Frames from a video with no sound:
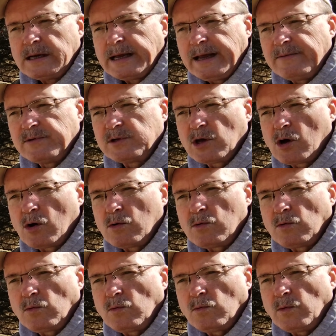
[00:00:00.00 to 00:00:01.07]
even though
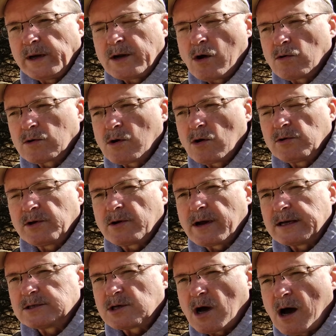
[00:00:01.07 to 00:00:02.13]
we don't go there
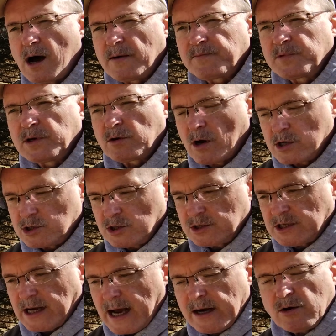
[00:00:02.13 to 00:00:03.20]
as often, or I should
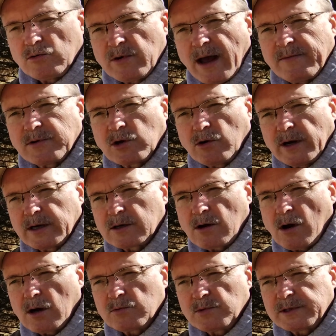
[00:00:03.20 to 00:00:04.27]
say I don't have a credit
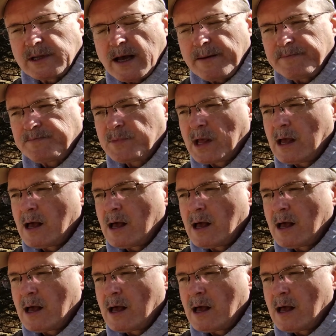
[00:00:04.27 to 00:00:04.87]
card with them.